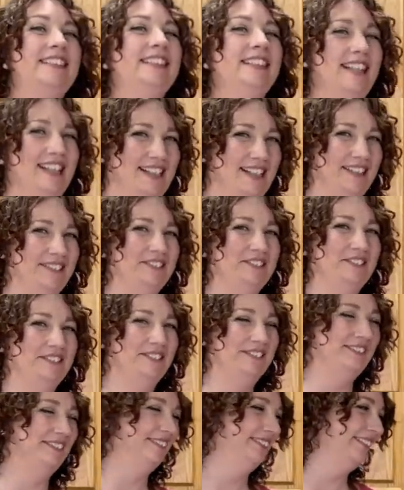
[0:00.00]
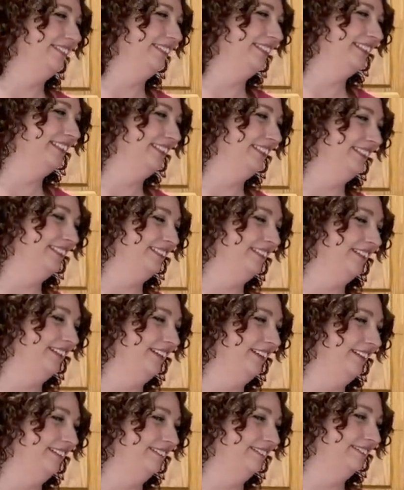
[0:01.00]

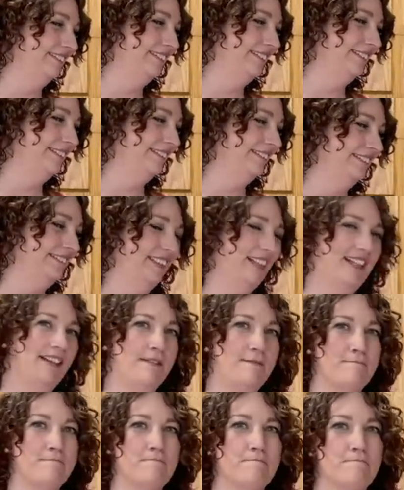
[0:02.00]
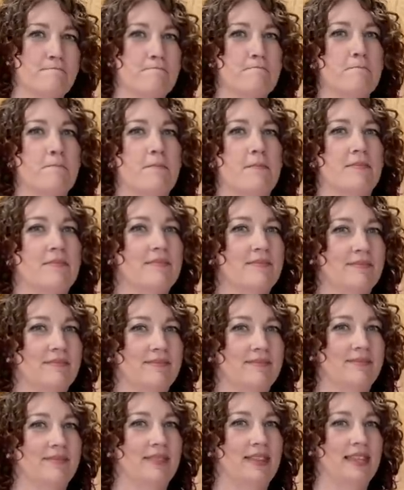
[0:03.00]

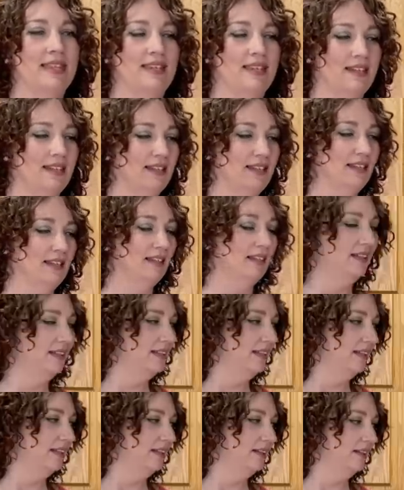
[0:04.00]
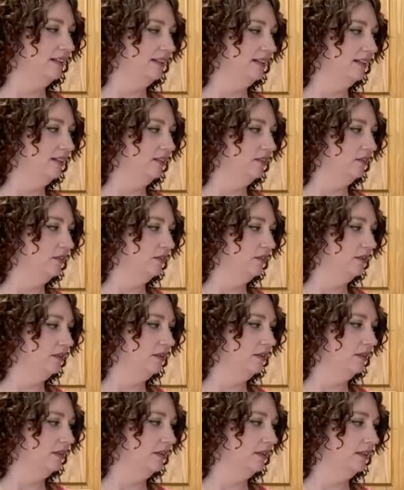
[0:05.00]

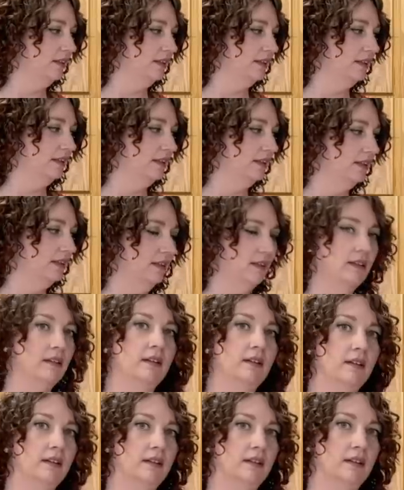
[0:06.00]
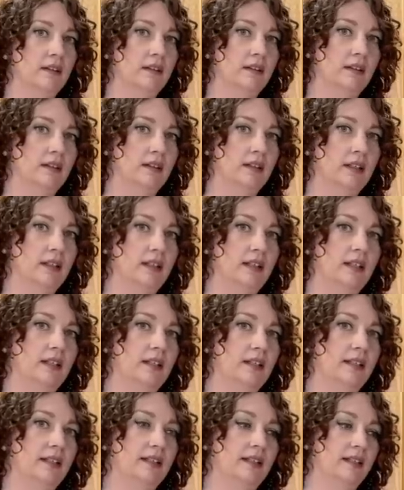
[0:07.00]
[no speech]